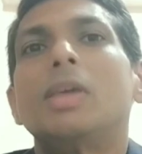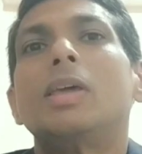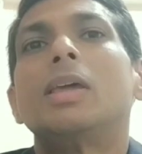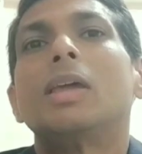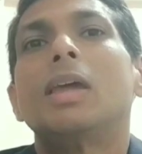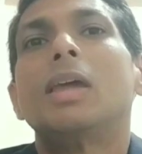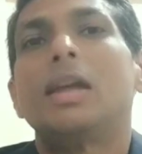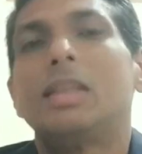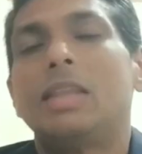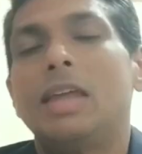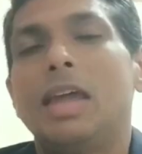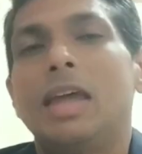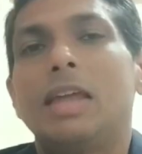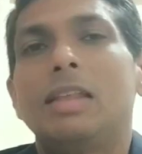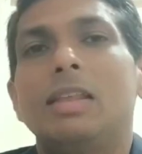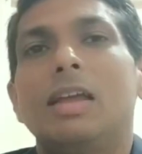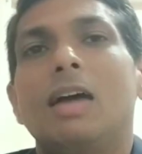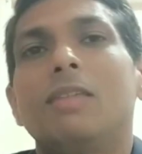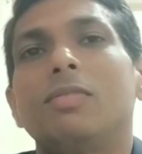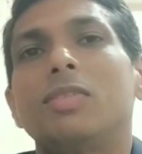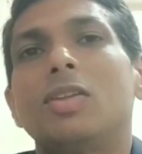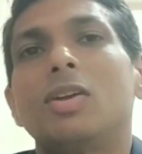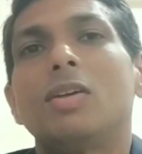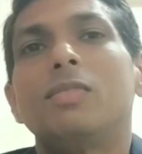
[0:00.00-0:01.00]
And then
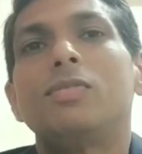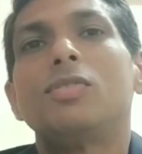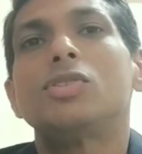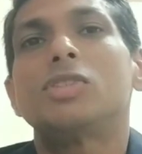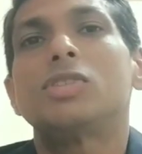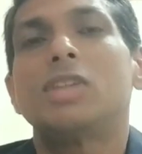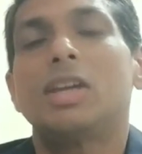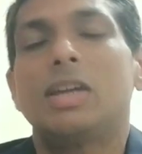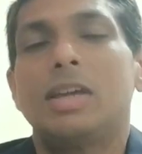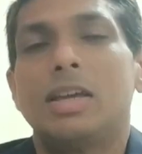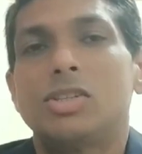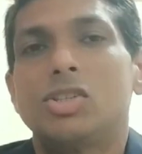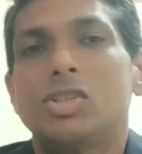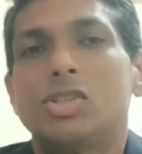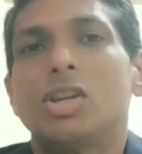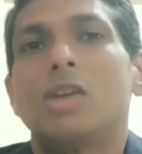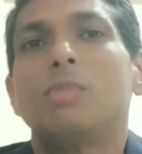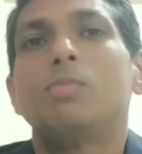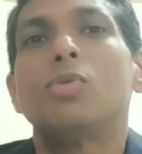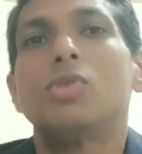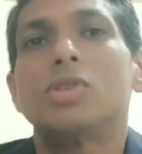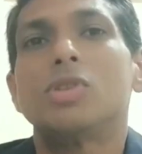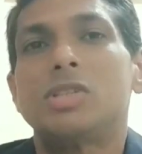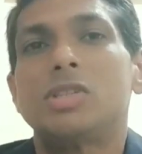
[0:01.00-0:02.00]
after a few seconds, you can
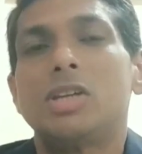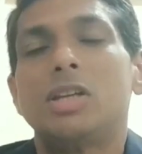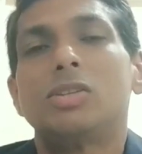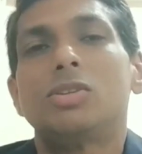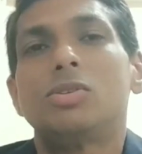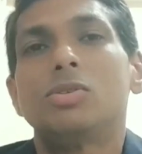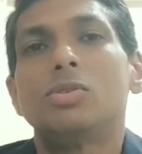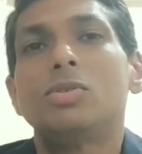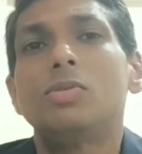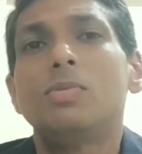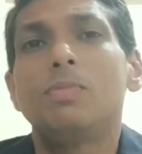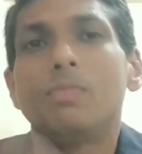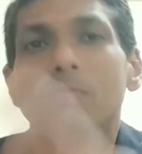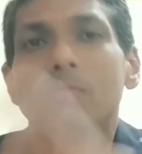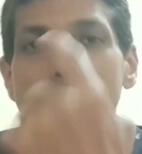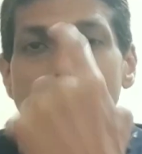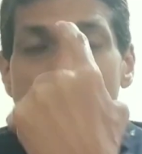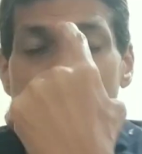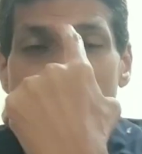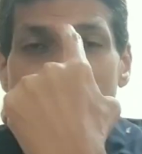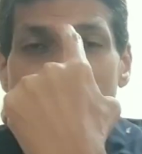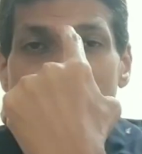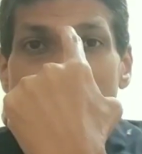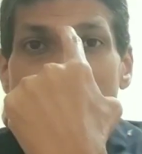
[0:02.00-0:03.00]
proceed to
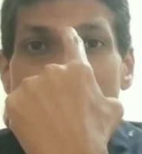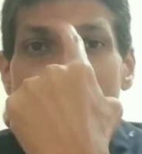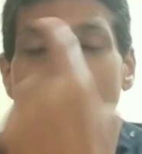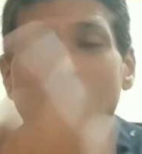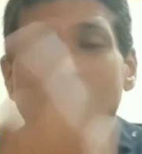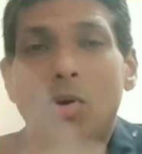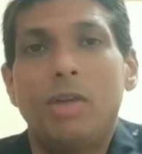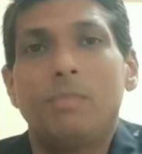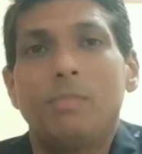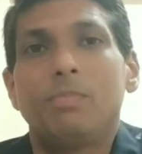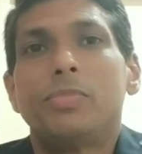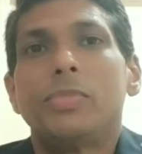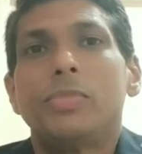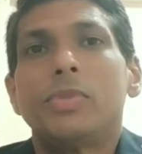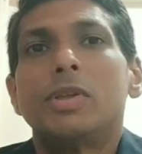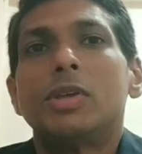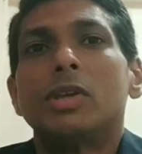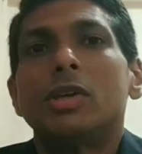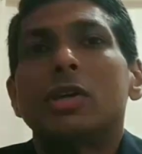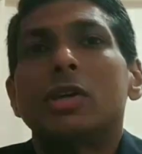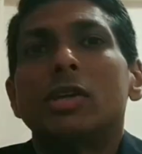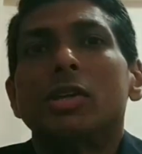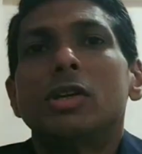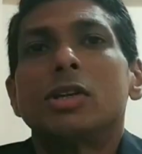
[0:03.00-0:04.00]
the third eye point.
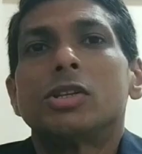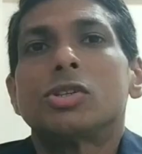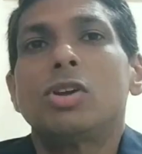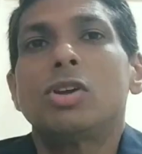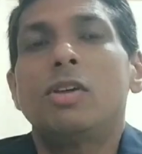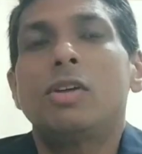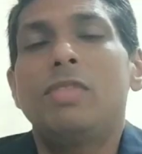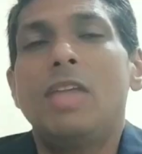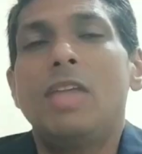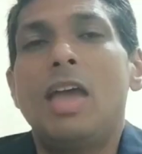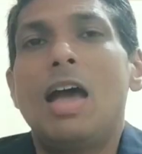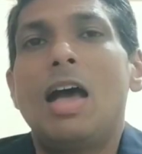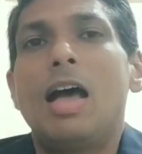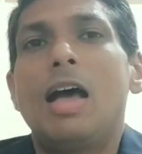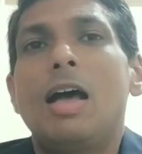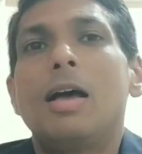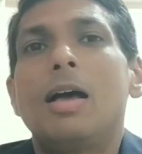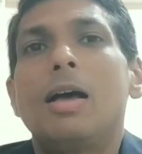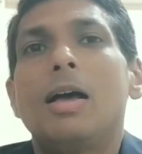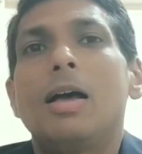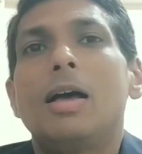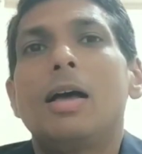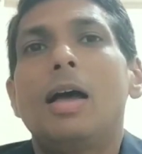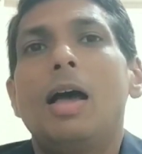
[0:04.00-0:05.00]
So if
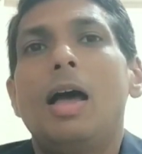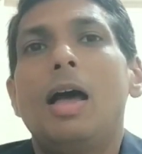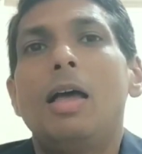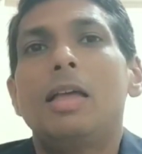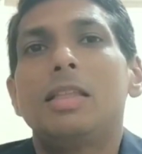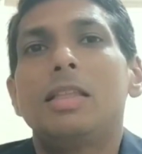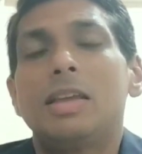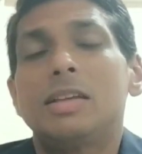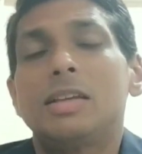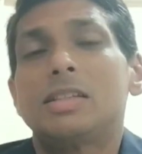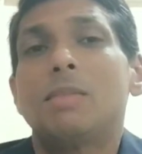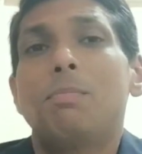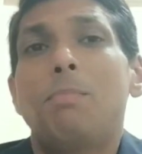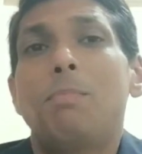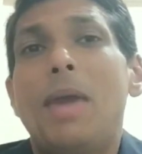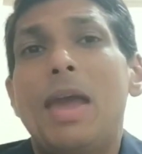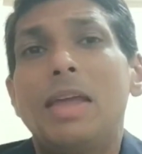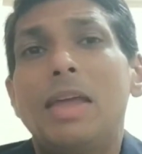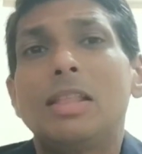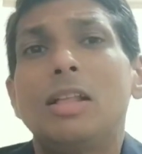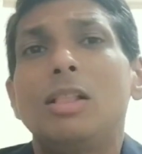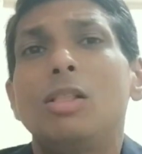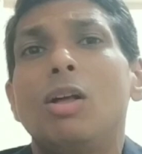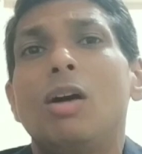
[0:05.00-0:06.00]
there's a
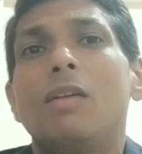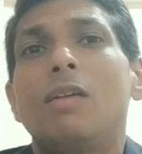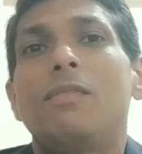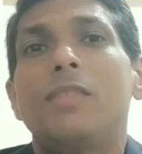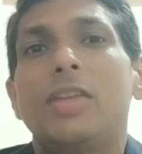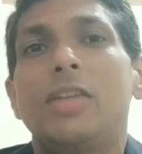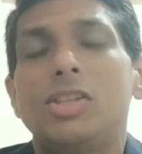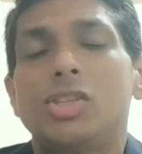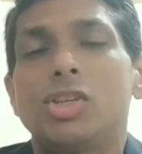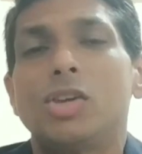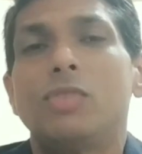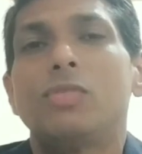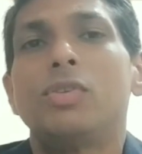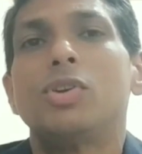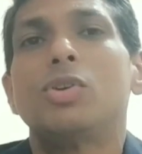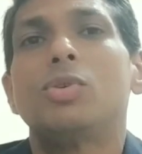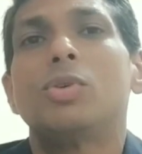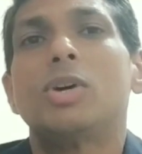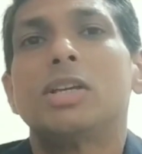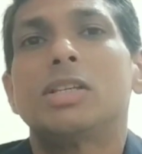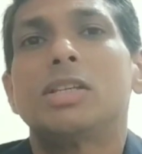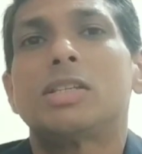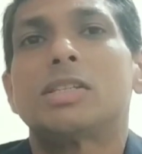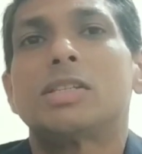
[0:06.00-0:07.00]
panel of
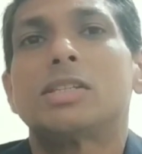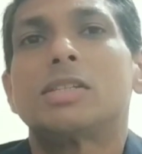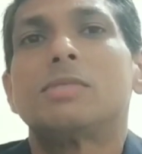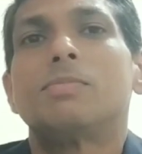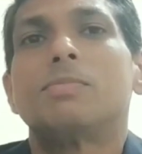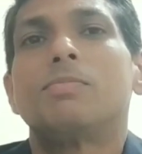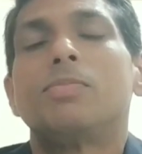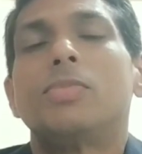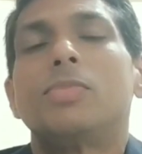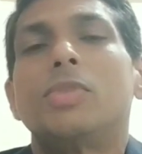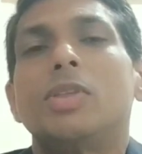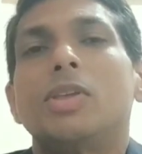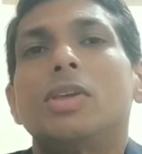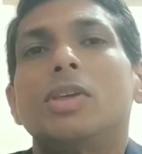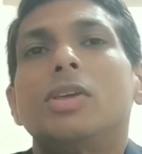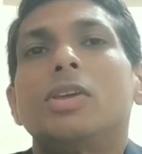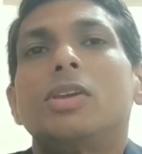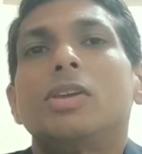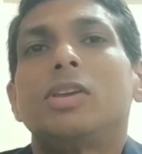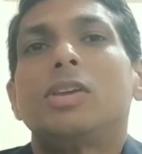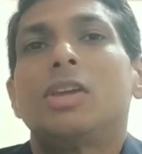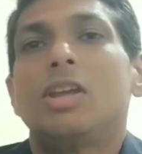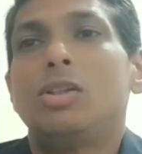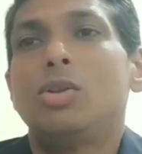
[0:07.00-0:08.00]
interviewers,
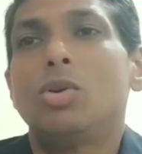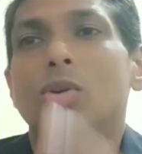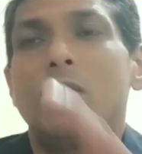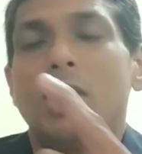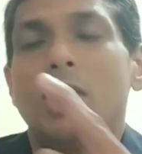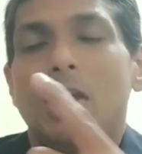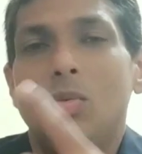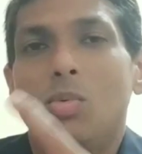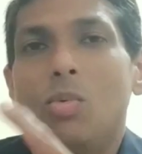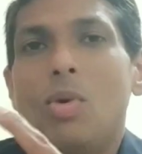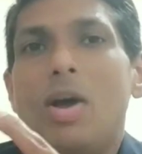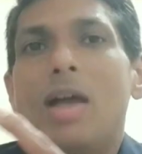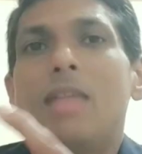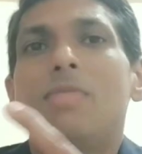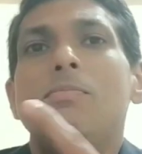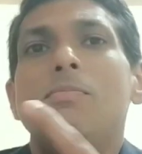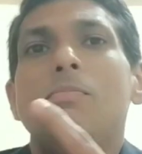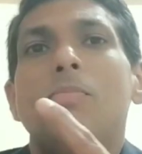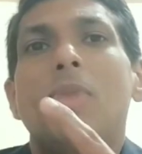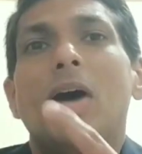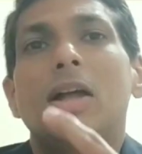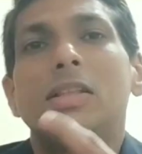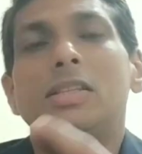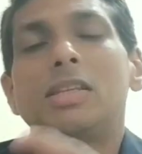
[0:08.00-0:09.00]
you can look at one
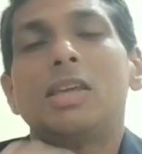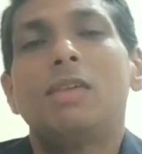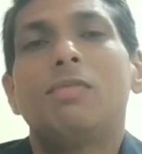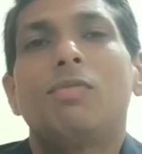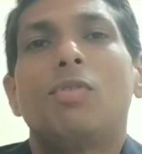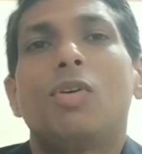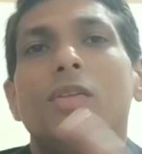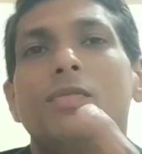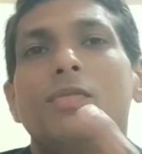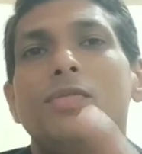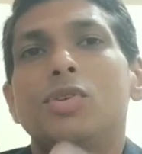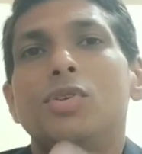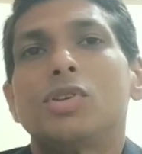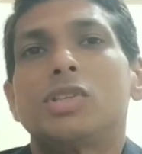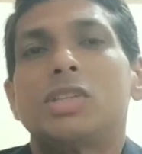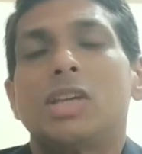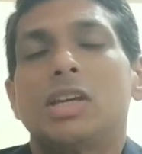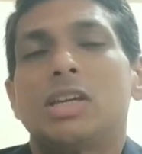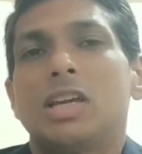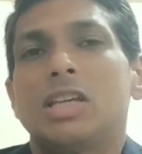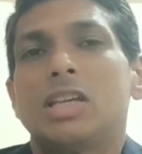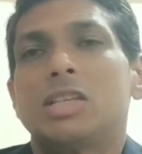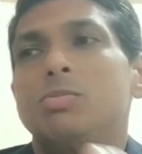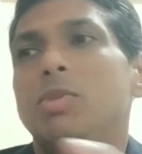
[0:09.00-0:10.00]
party for a few
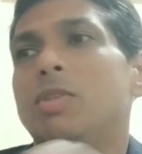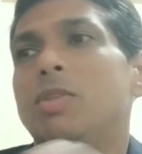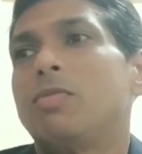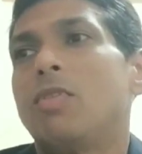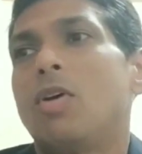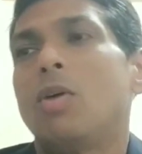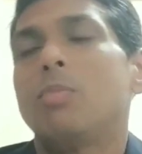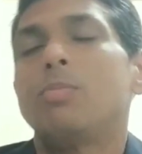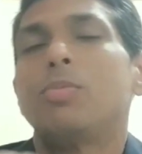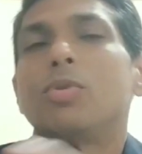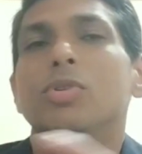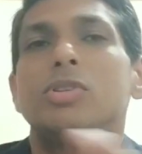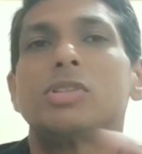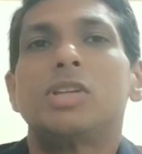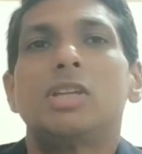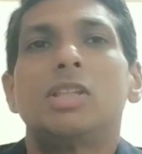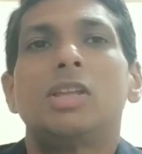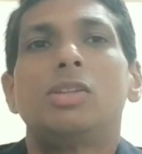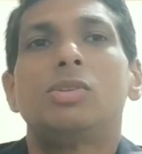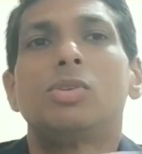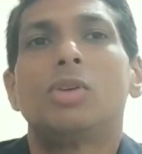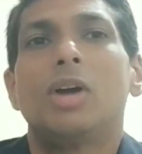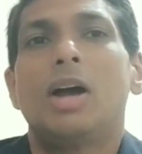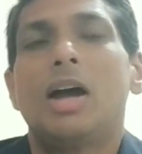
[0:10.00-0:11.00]
seconds before proceeding to